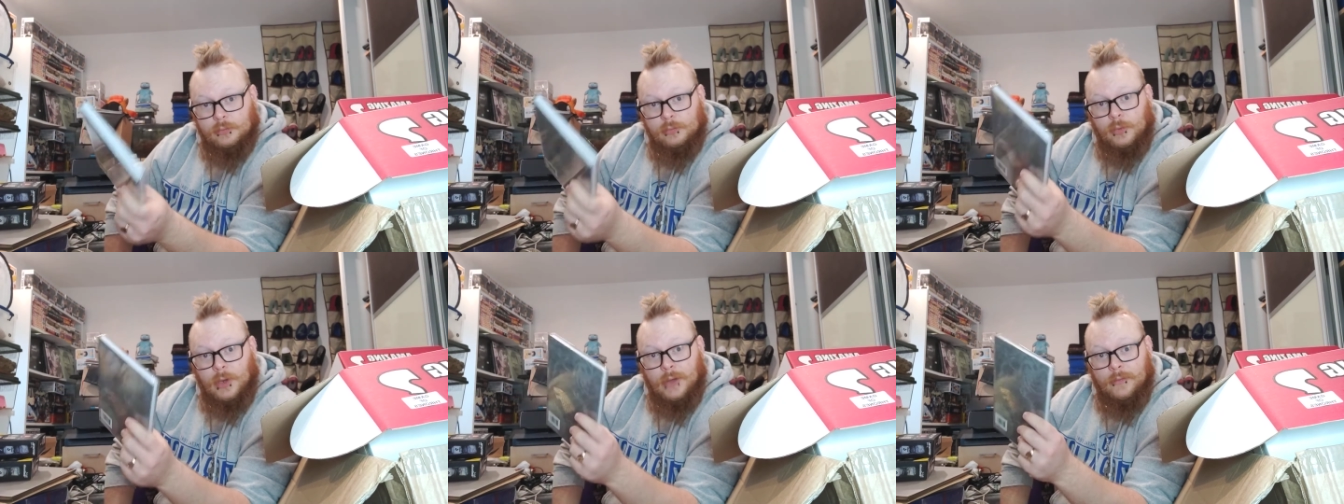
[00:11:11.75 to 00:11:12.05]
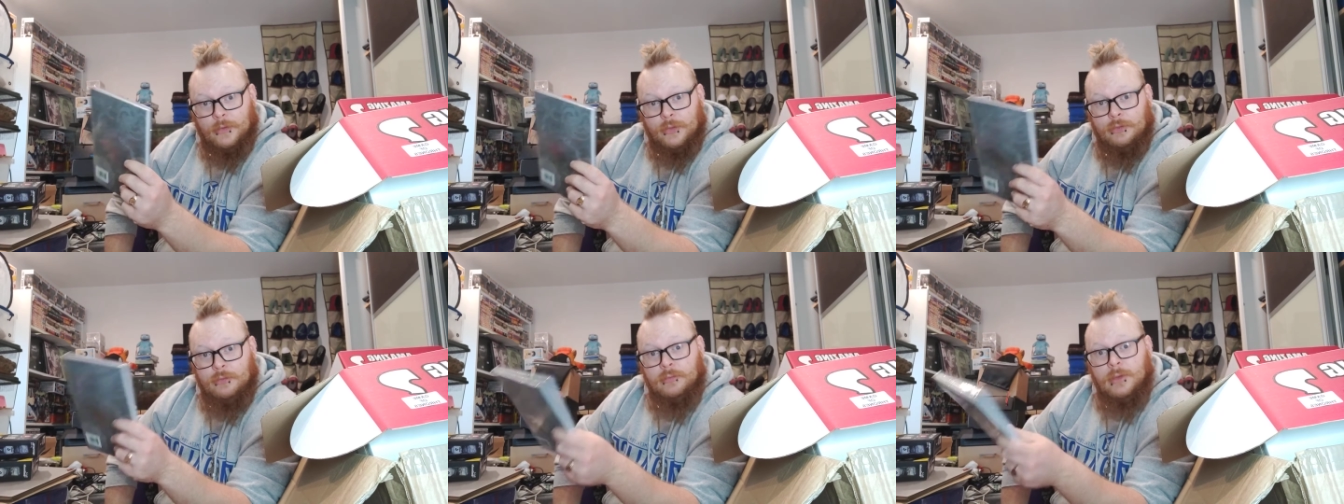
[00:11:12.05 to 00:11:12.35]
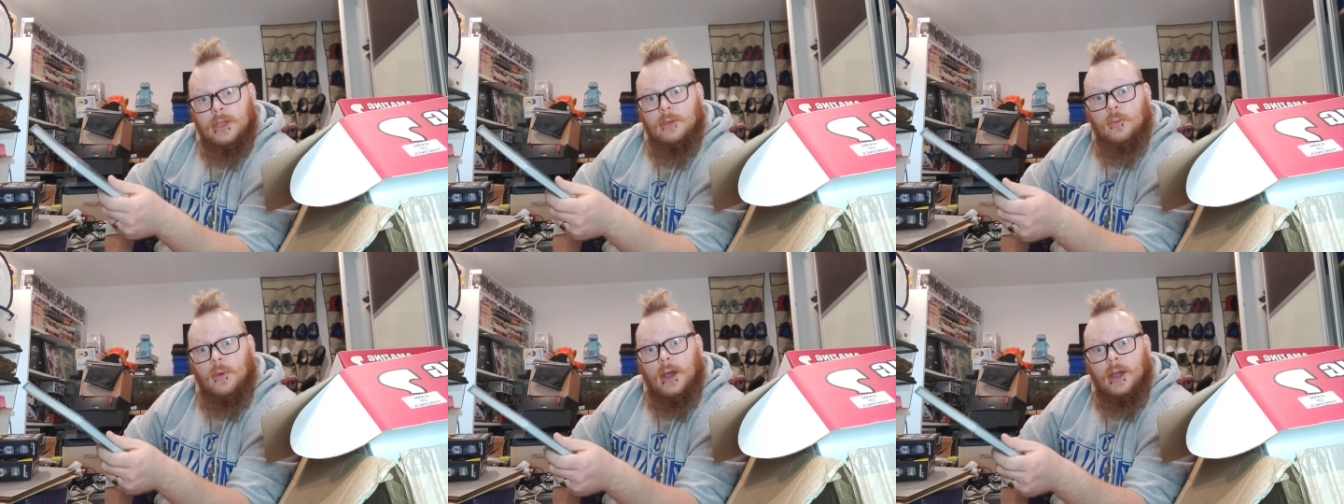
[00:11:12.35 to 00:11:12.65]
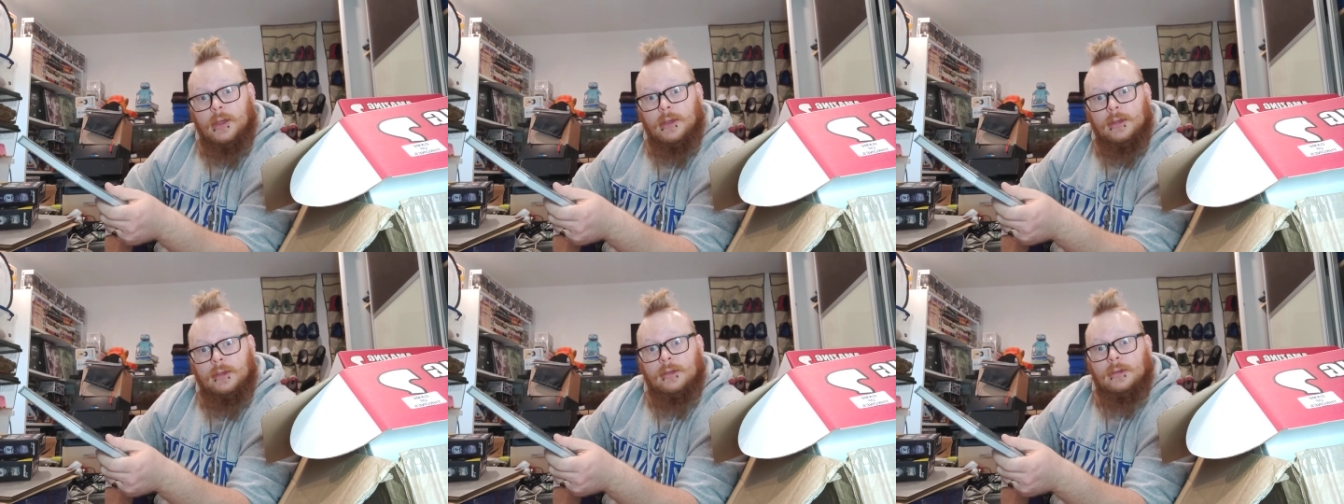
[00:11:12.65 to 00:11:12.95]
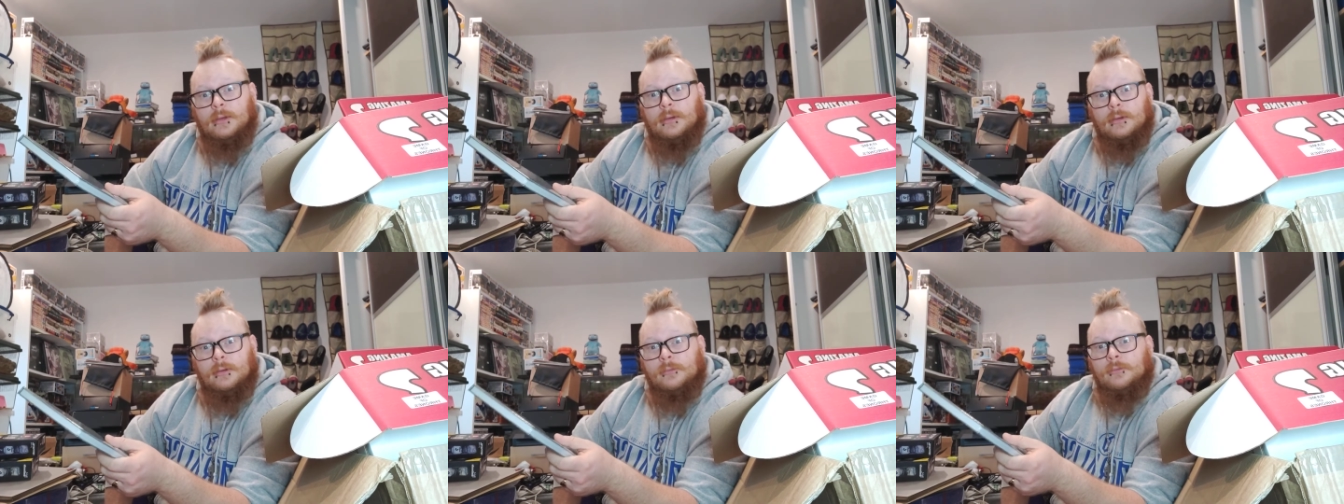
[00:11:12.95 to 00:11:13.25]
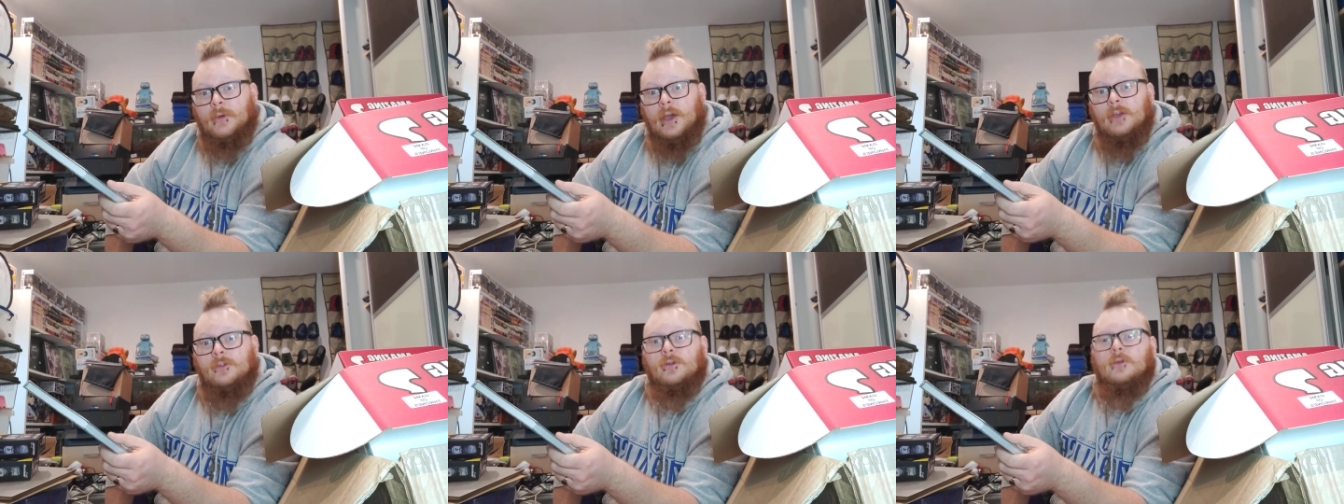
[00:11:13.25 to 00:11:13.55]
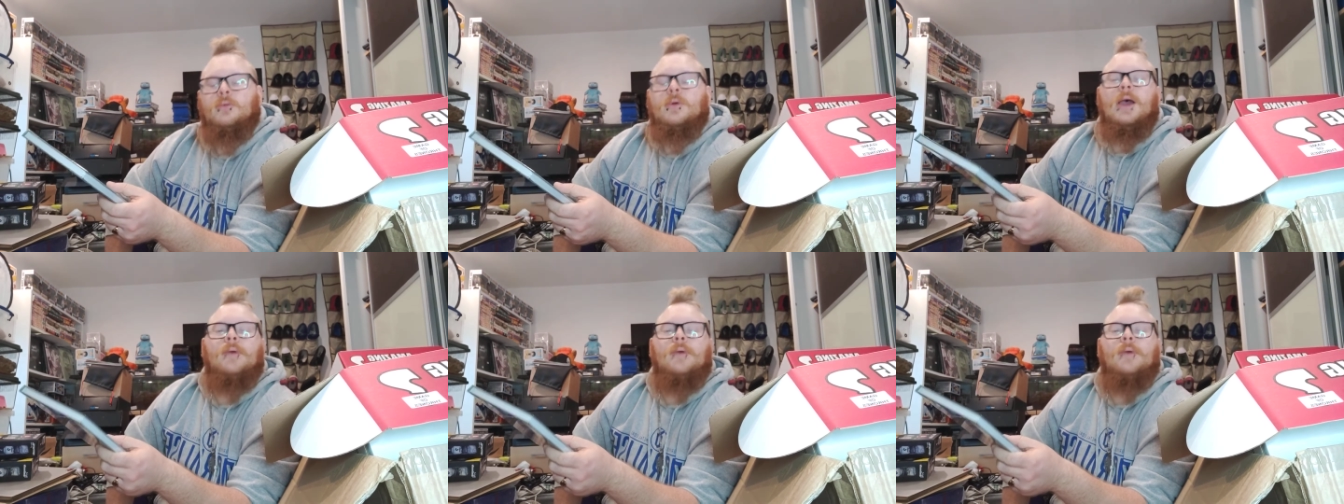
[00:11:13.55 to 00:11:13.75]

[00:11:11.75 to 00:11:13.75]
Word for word: We have a three-way face-off.